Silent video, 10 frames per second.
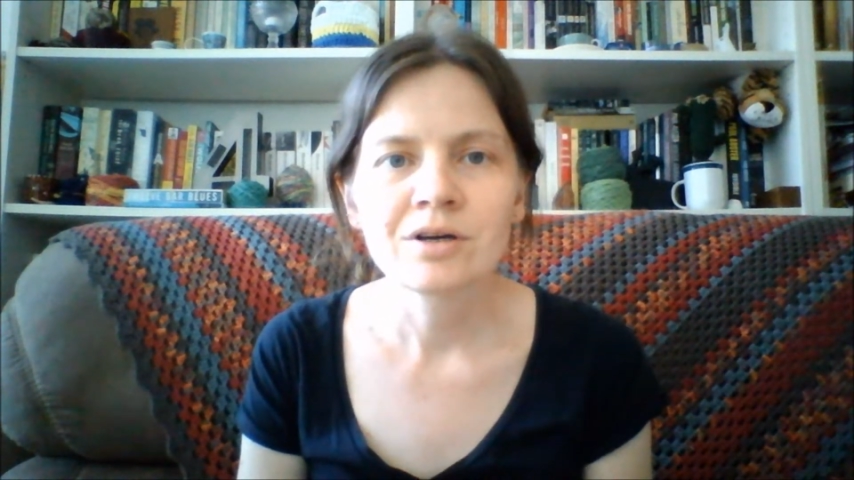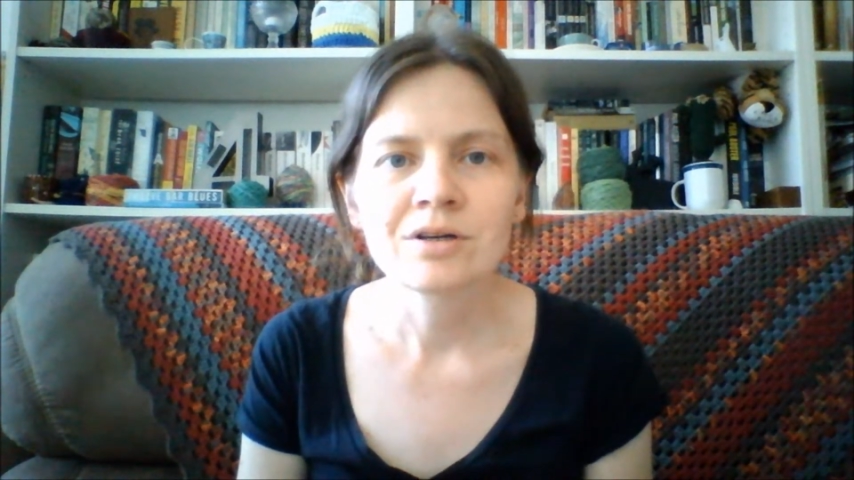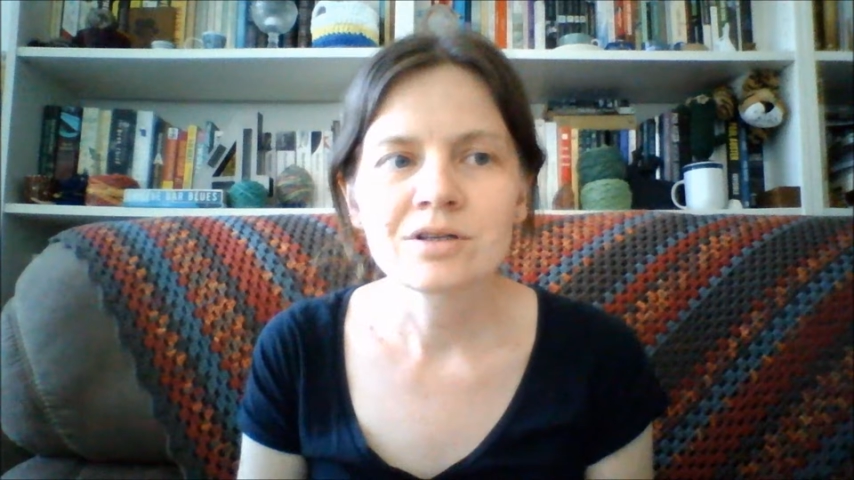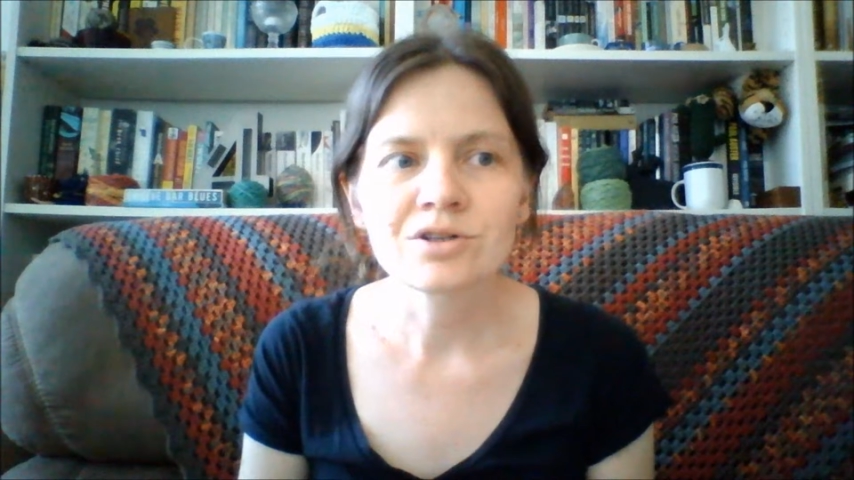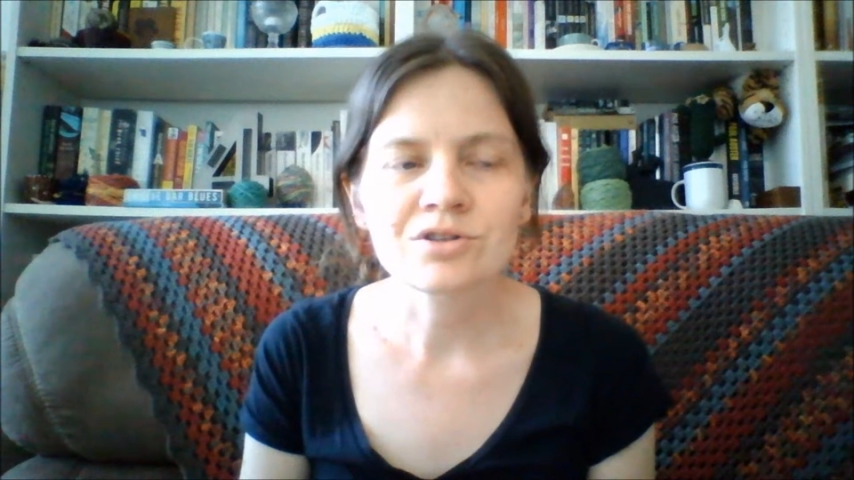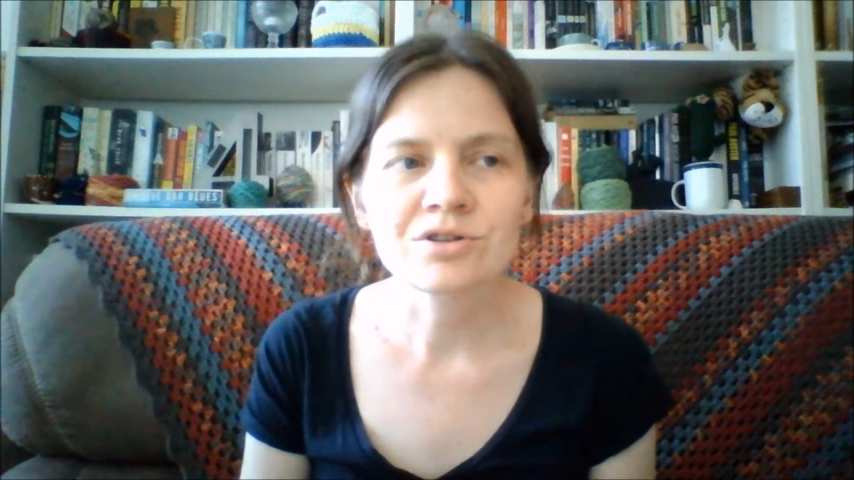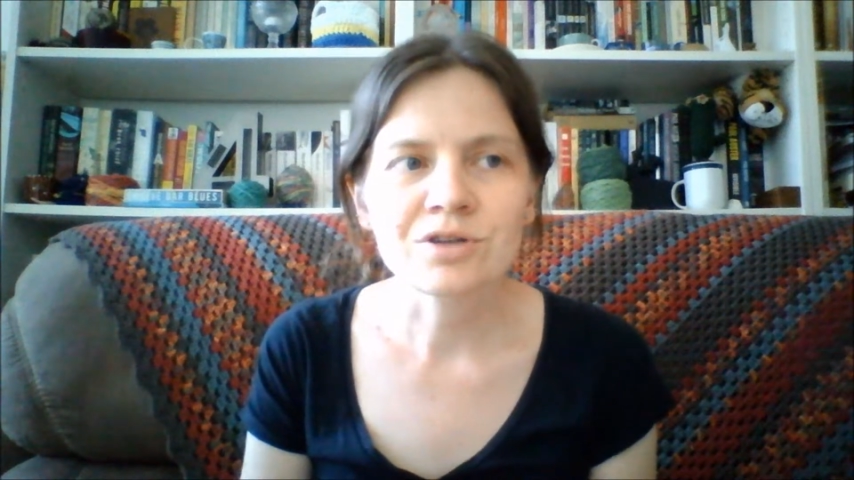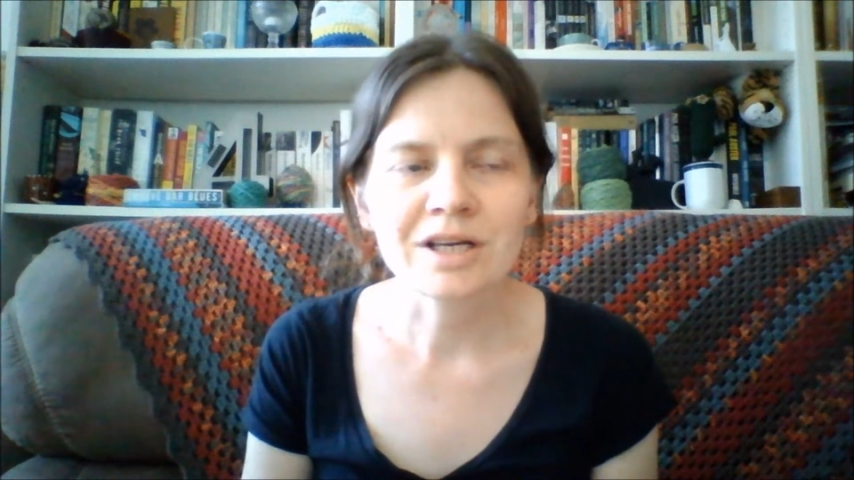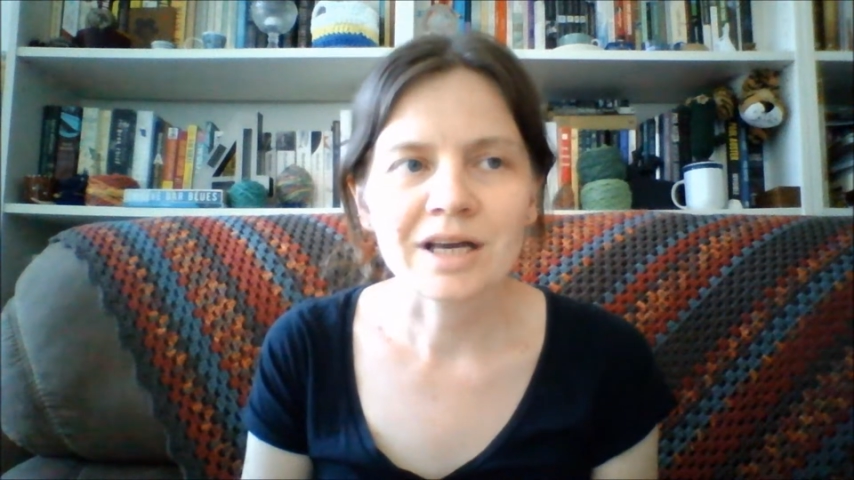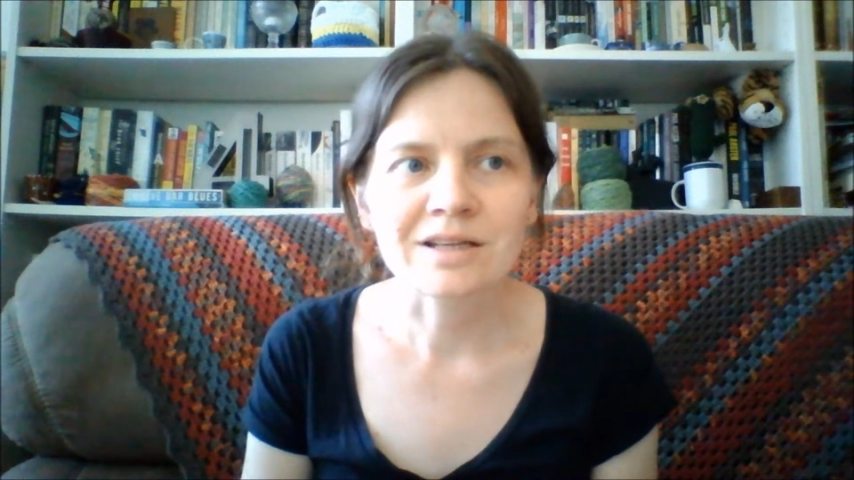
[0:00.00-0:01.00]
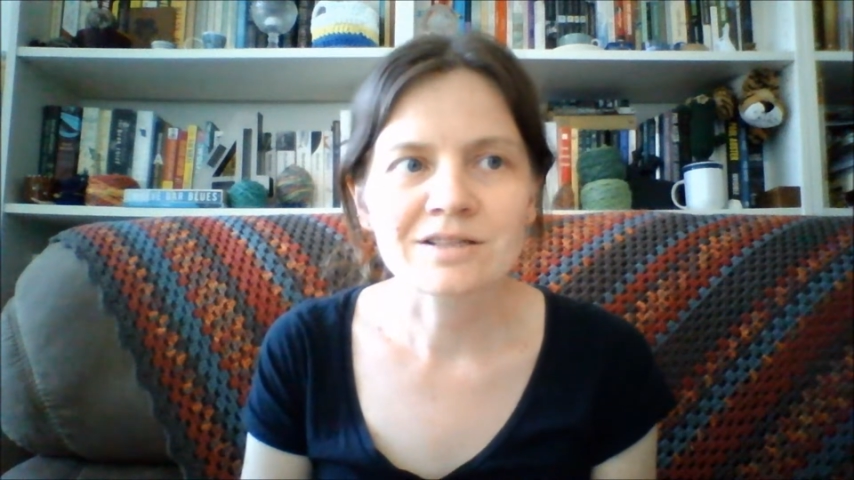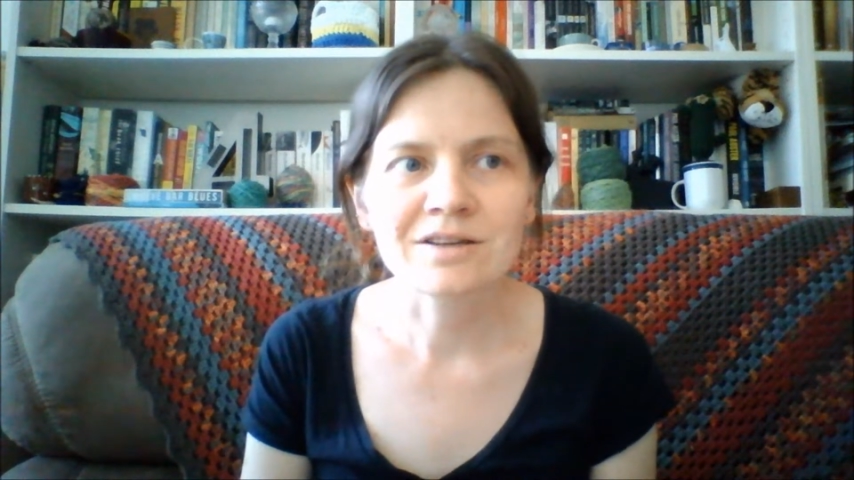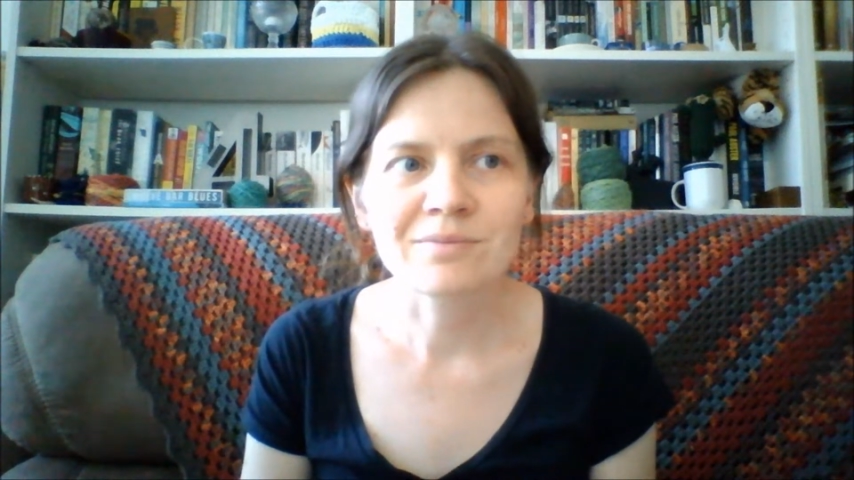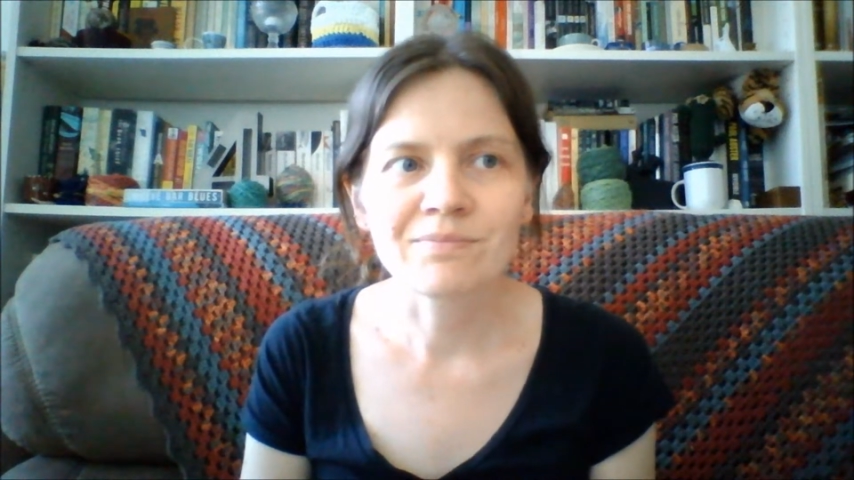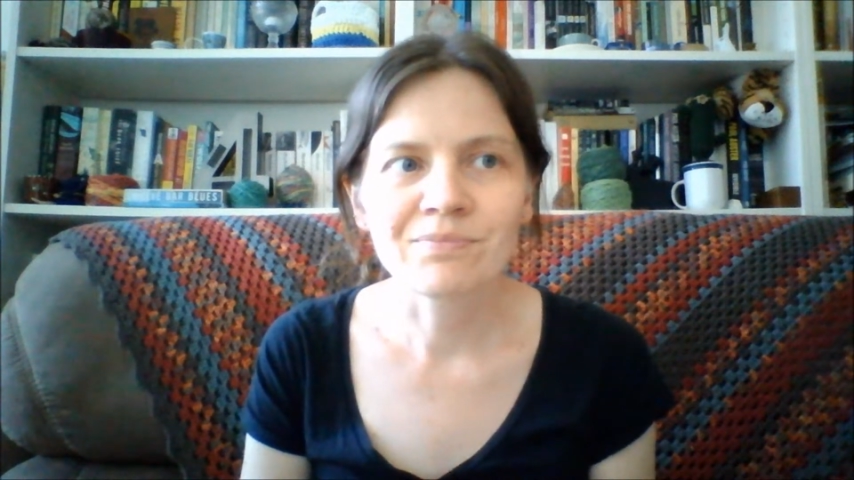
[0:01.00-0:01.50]
just to try to get
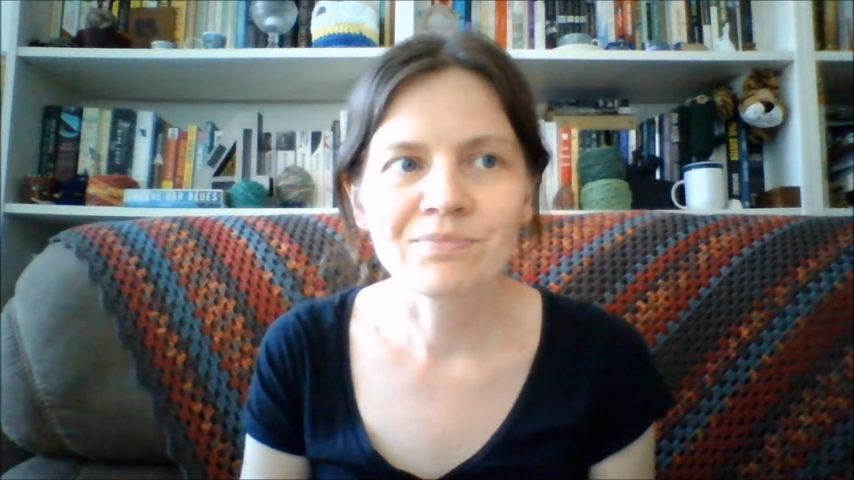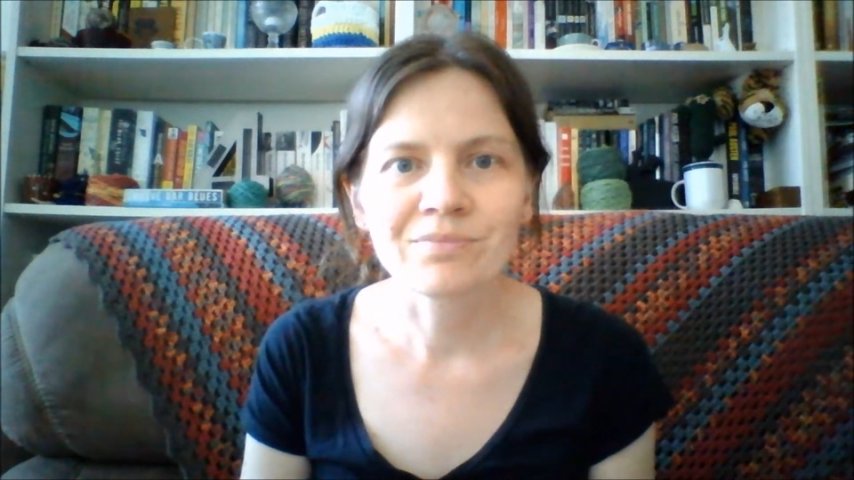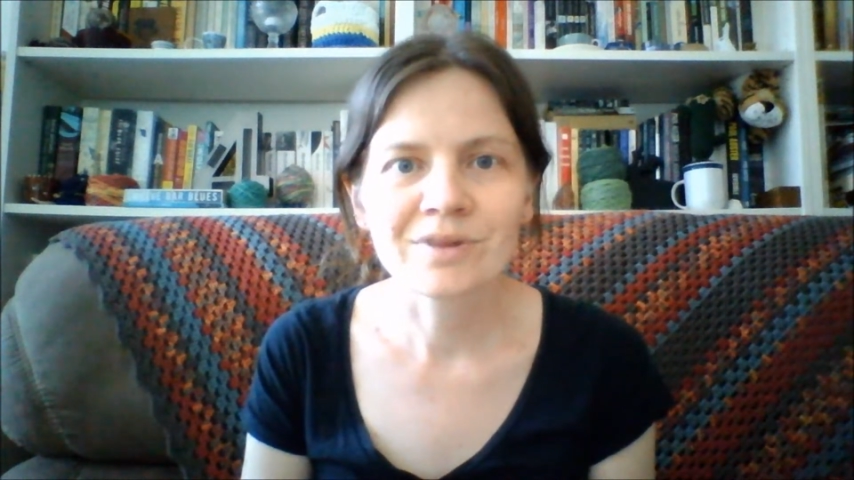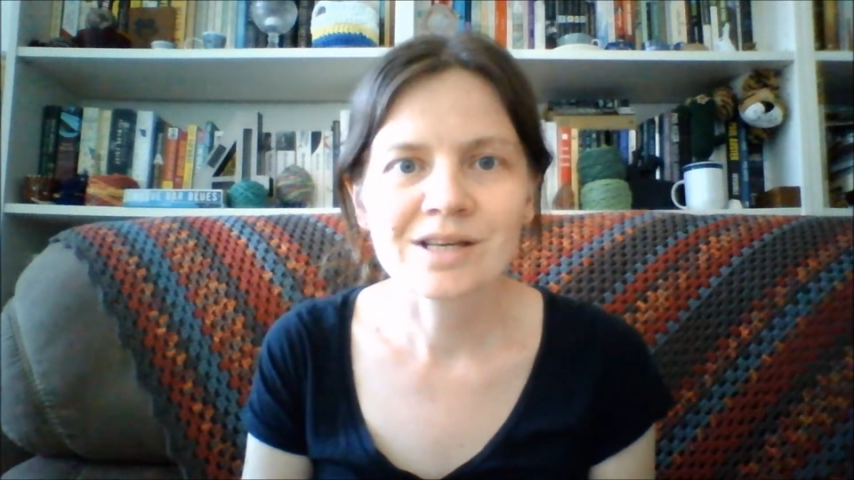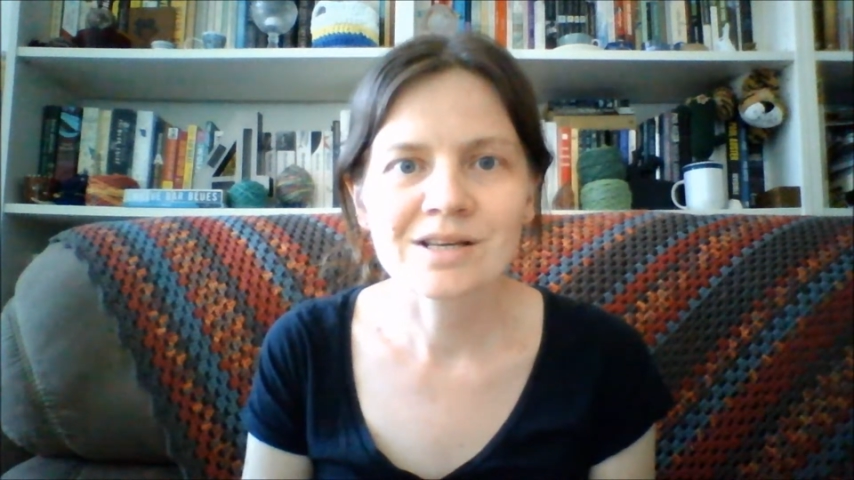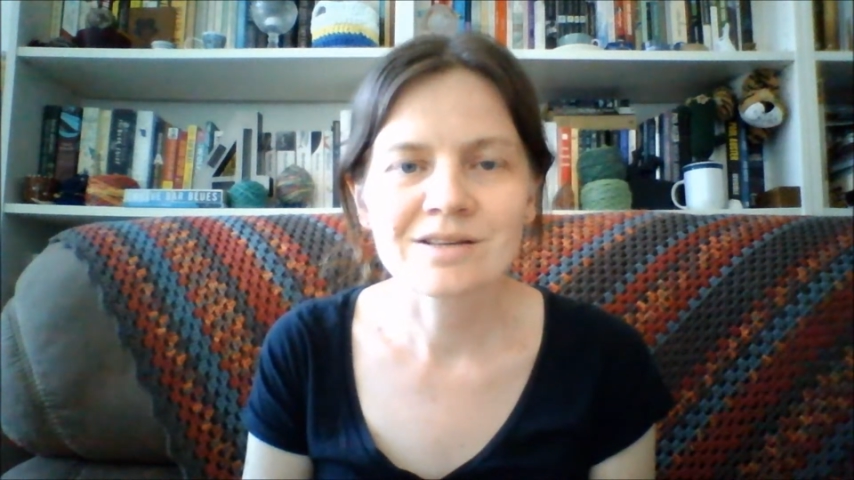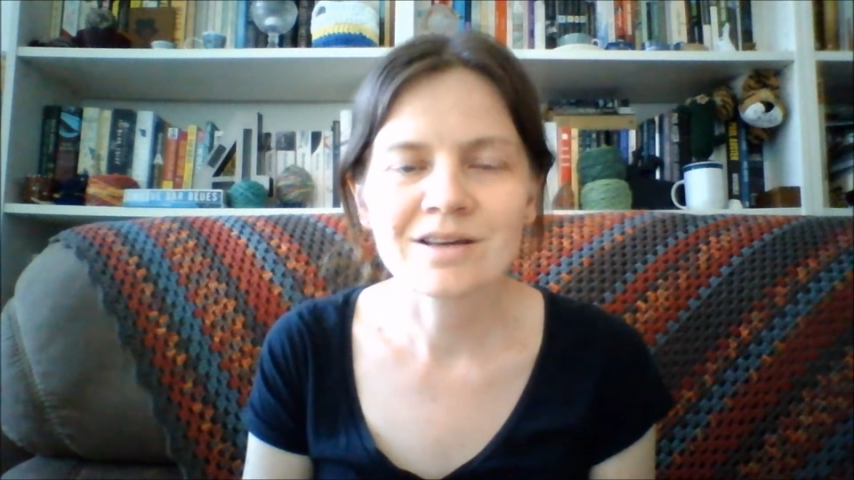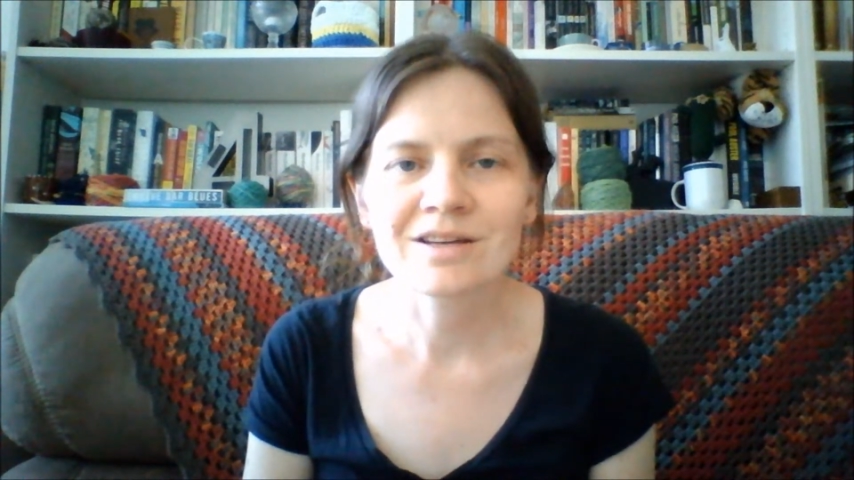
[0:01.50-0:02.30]
a